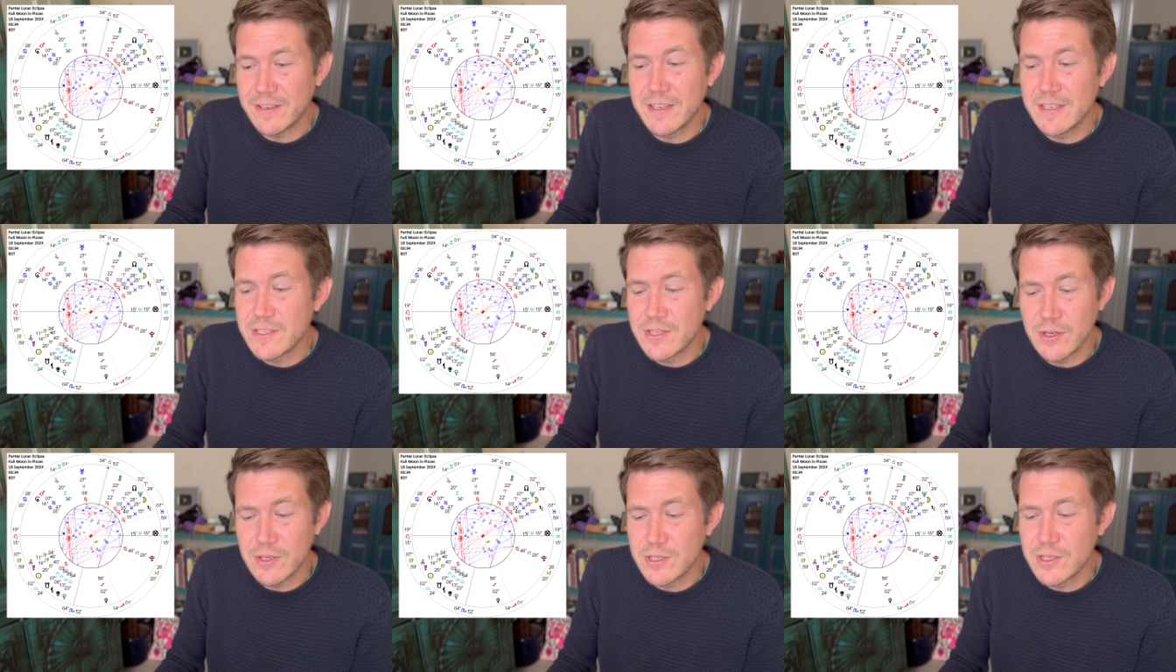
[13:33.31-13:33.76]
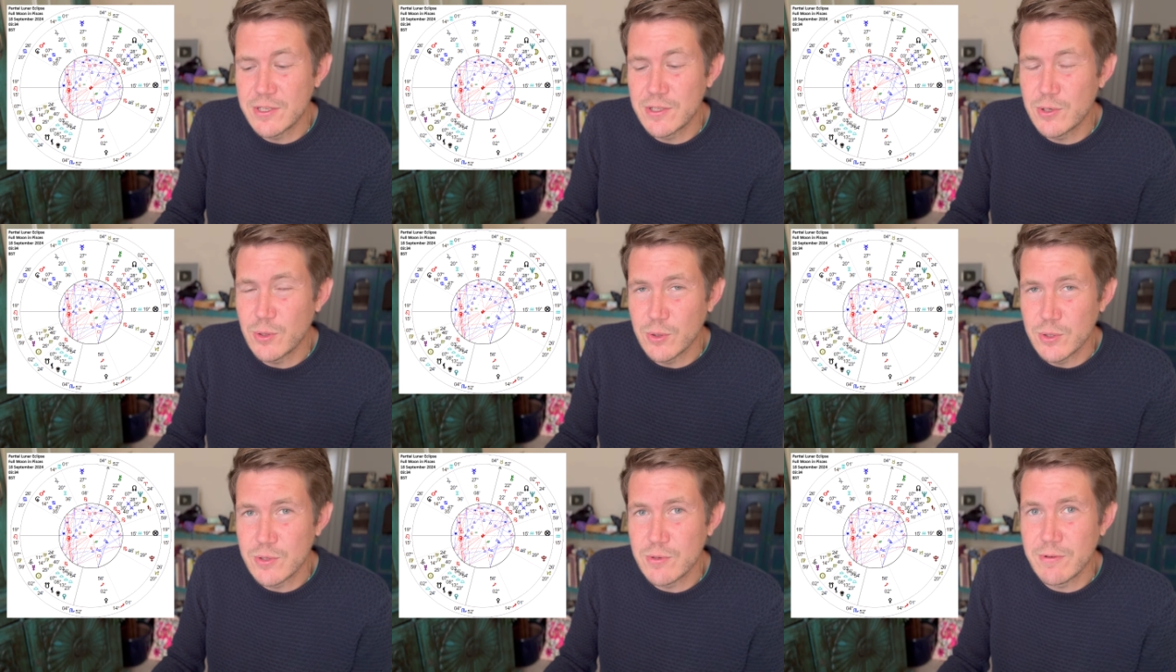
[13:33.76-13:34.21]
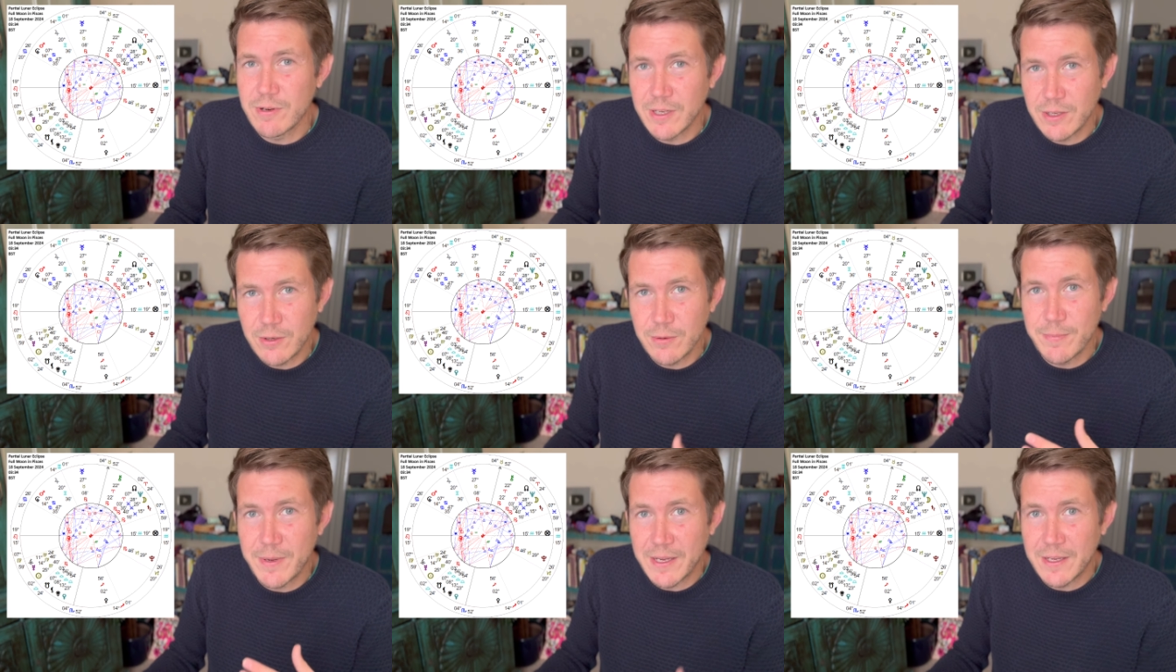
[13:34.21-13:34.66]
It's not just torturing
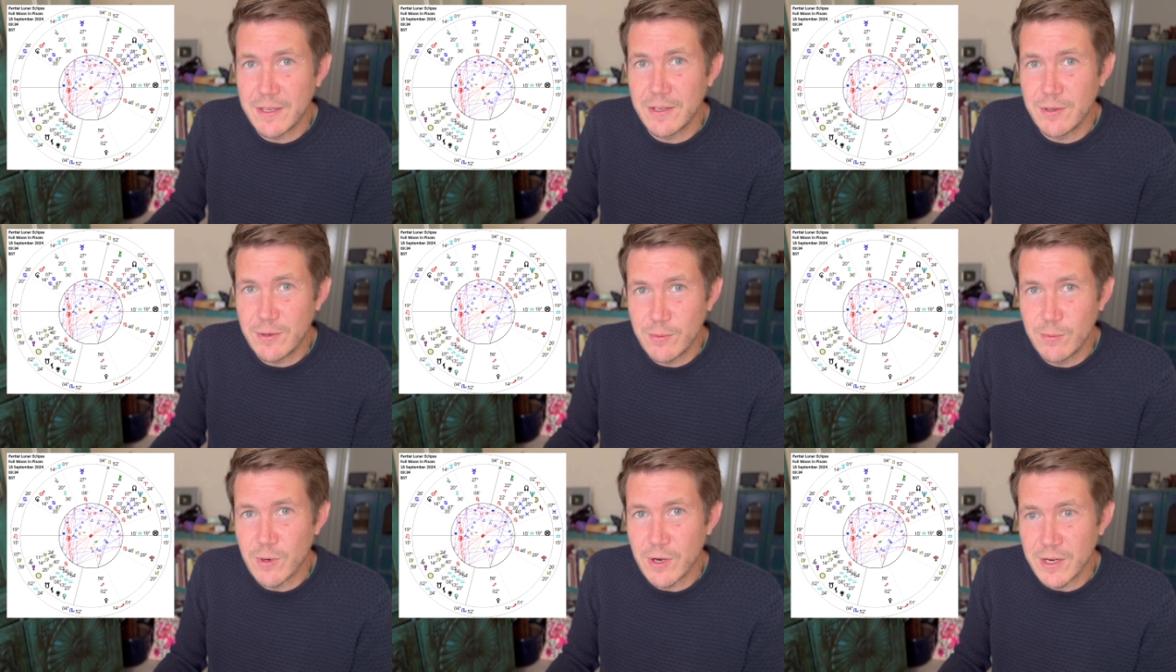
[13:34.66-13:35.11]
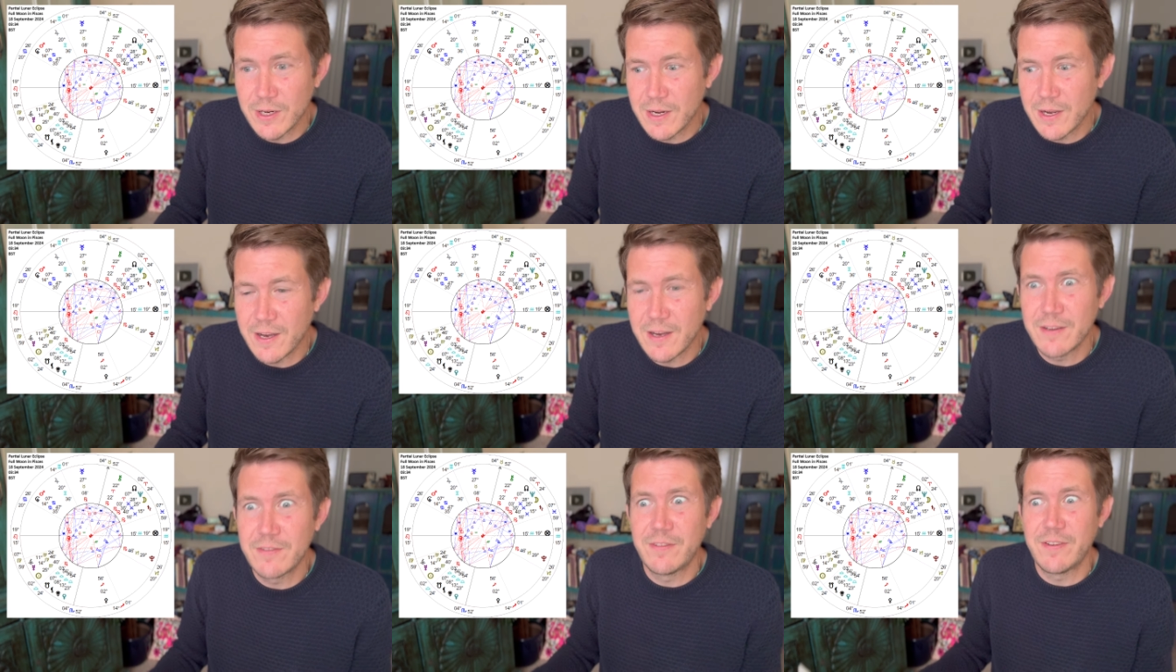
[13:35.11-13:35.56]
you, making you work hard,